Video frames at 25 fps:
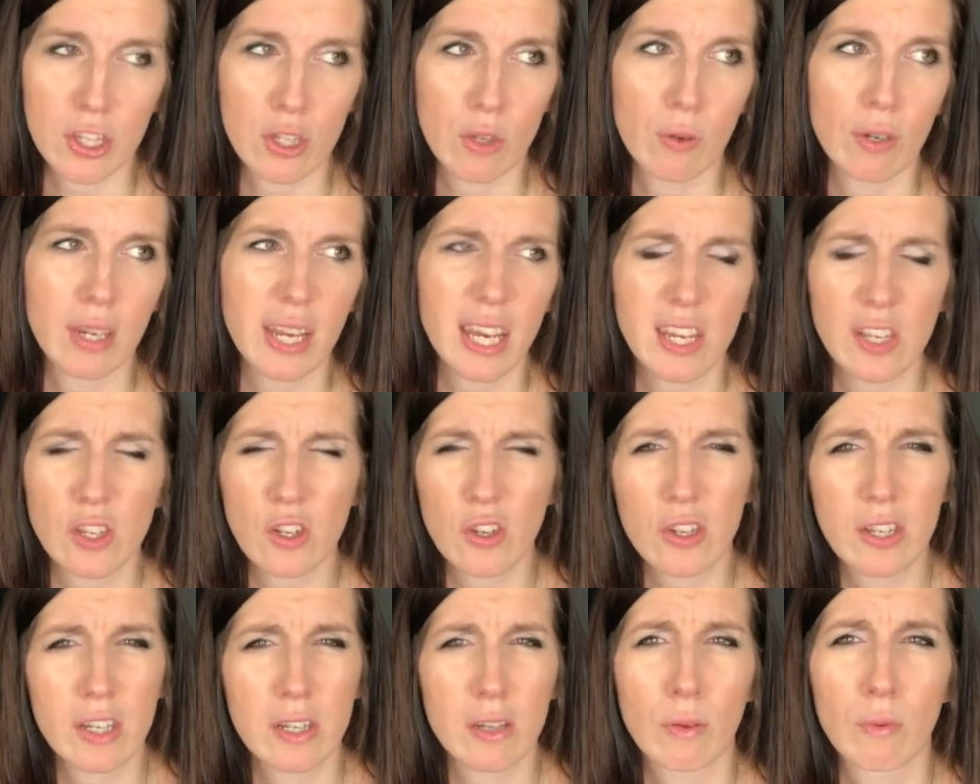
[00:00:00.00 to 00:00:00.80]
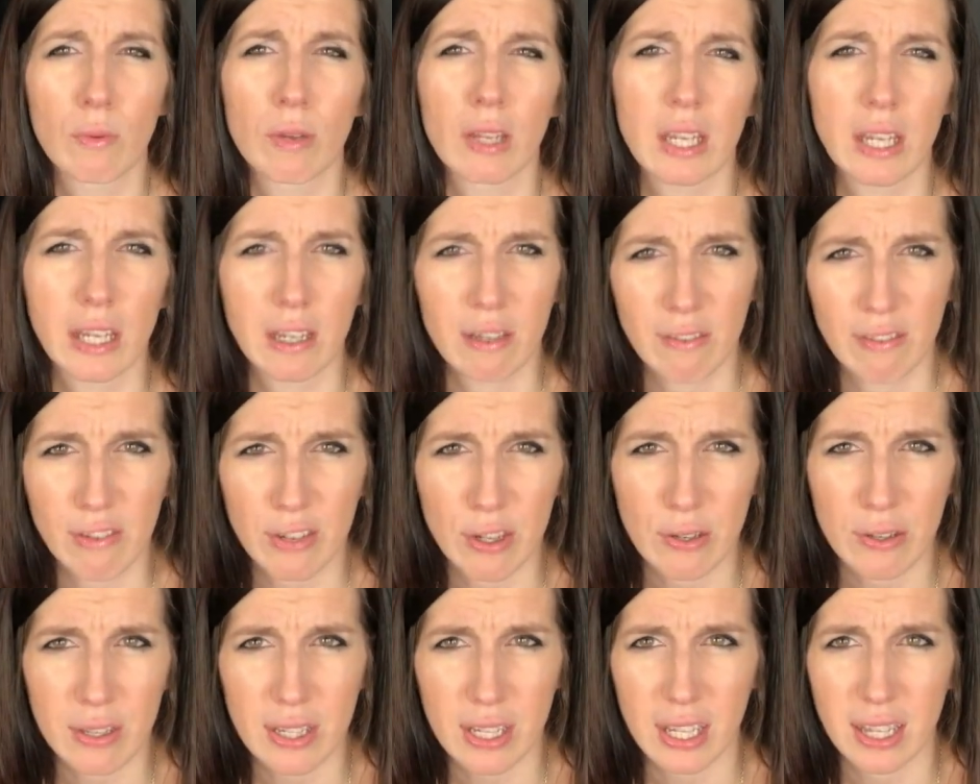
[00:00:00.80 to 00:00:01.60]
So in case you're still really
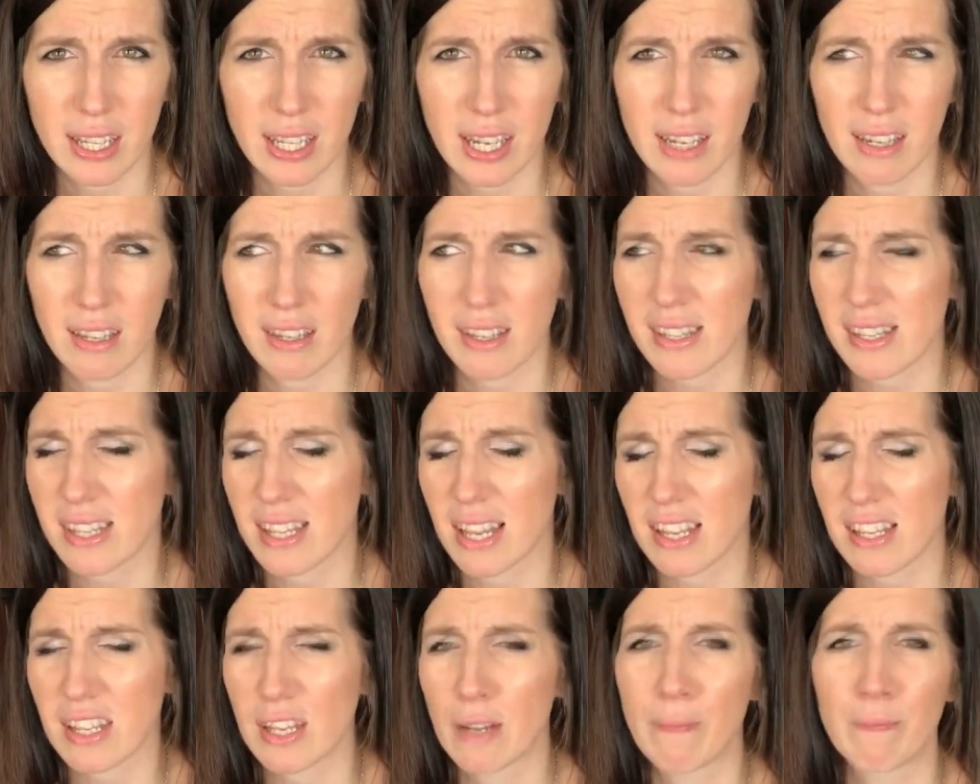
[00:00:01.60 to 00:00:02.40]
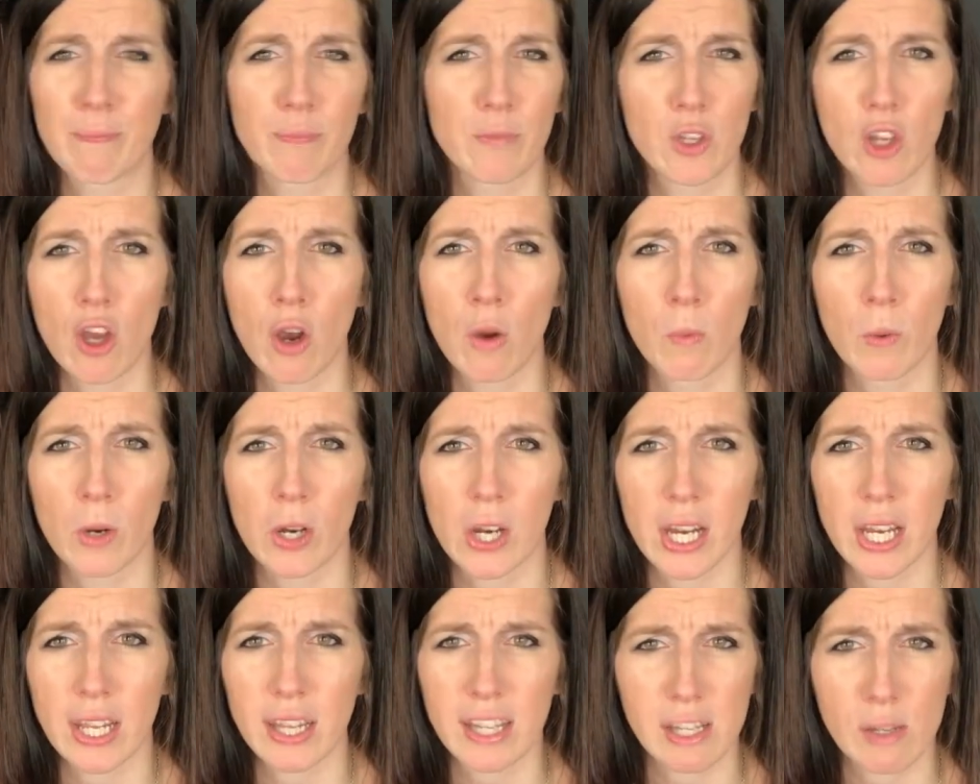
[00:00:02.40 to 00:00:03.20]
confused at the end of this lesson, don't
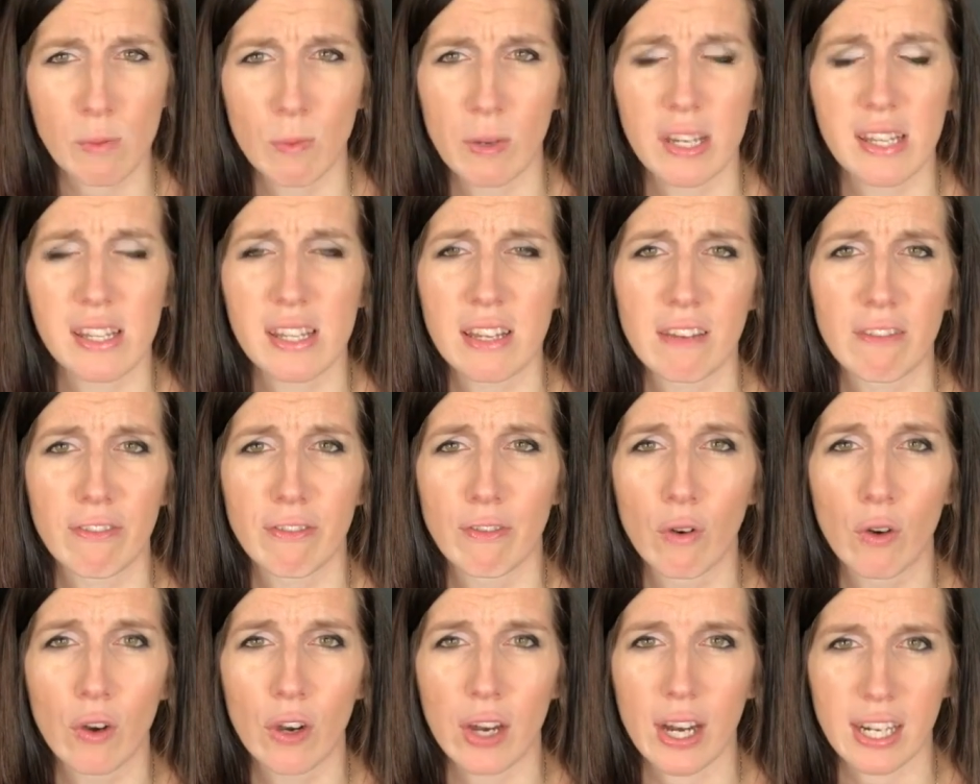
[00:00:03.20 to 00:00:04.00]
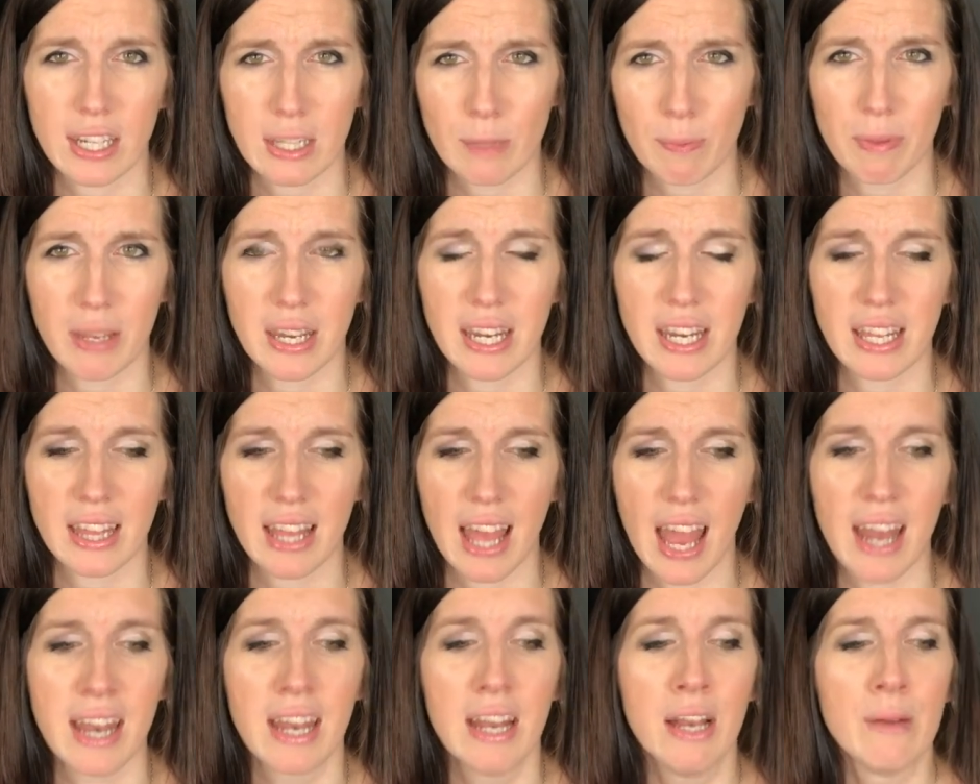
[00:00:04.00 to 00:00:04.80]
worry, this one isn't for explaining
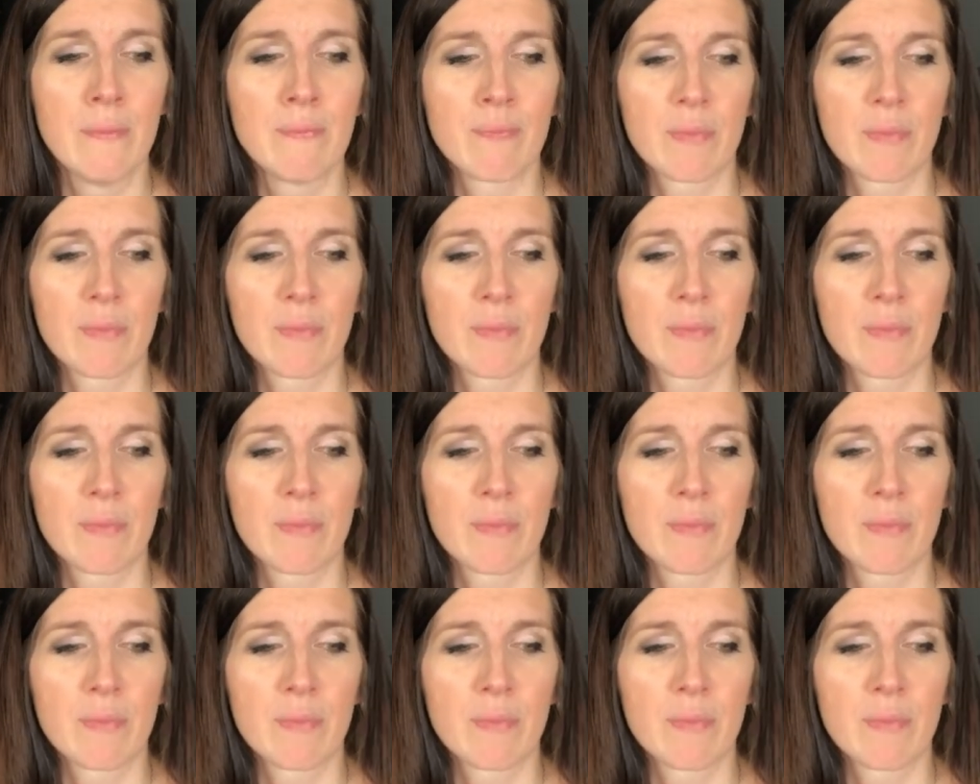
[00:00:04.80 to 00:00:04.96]
that.